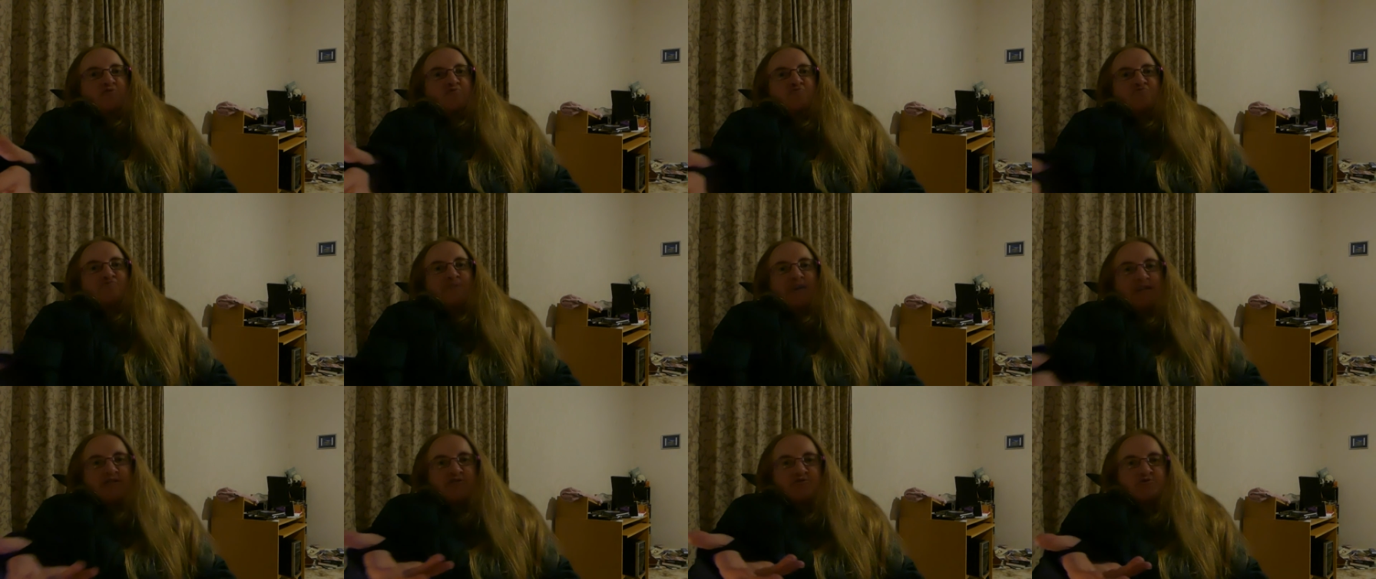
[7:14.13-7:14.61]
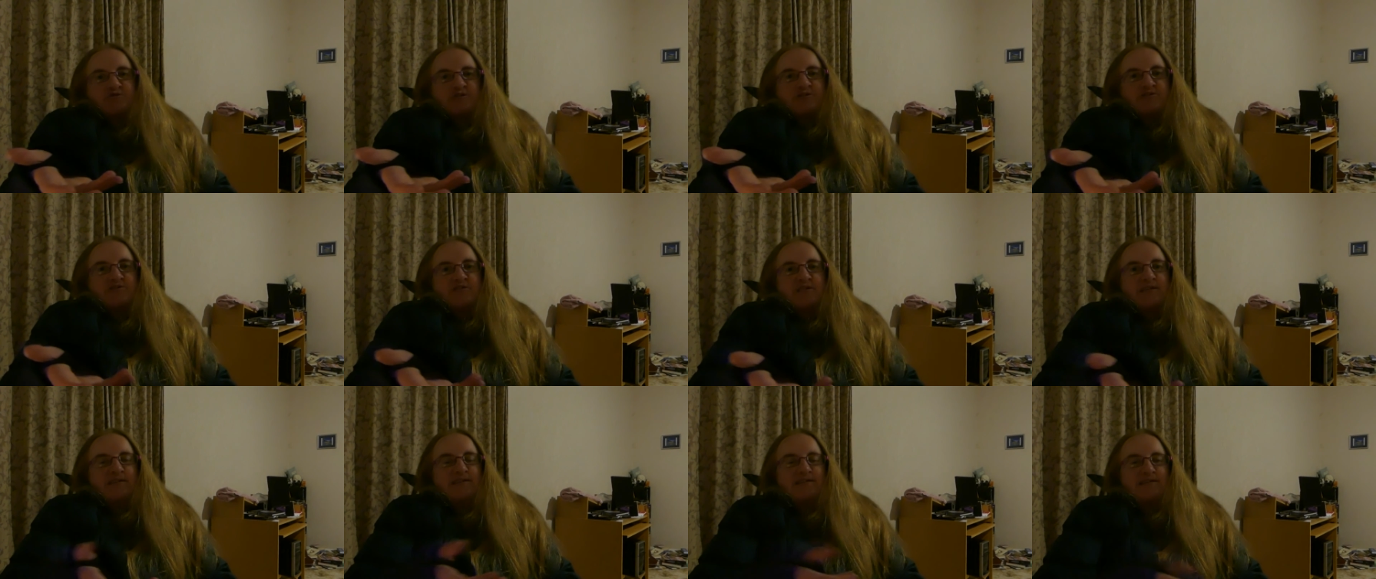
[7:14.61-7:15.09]
crashed
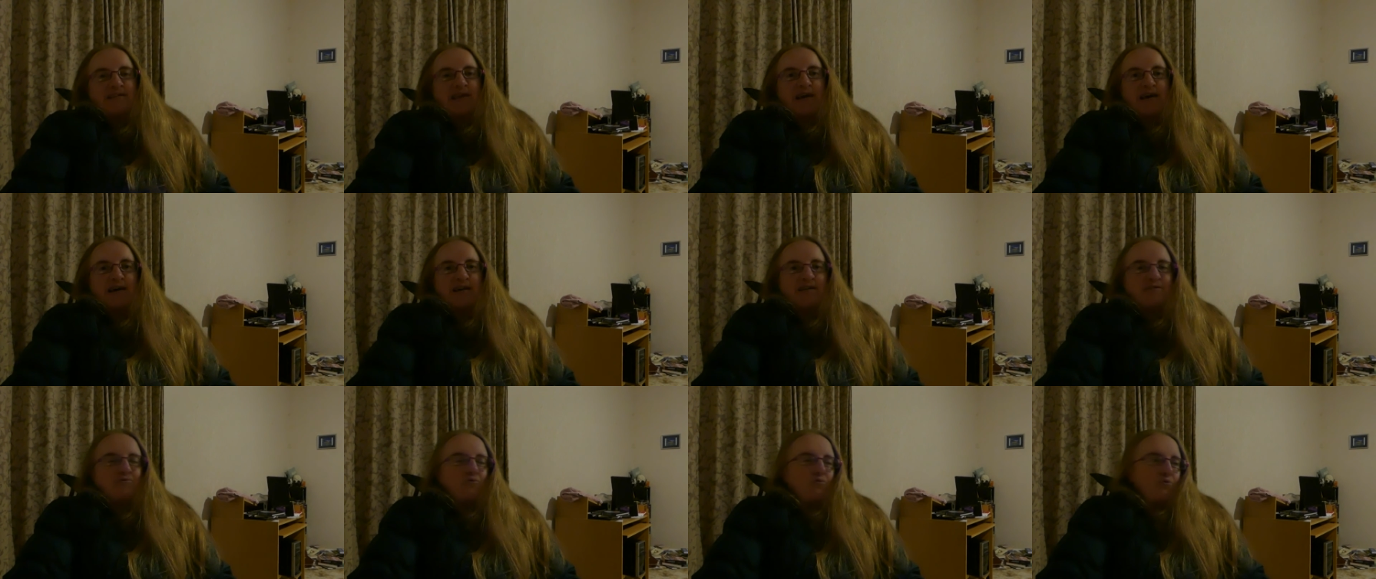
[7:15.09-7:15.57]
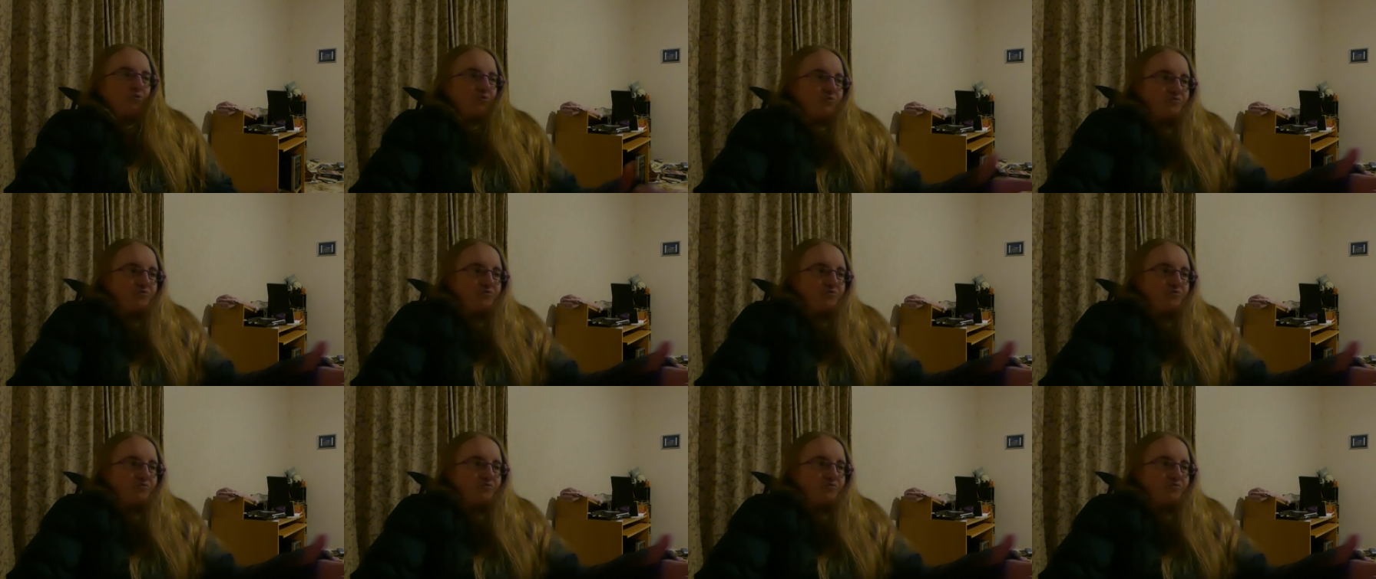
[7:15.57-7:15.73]
into the sun or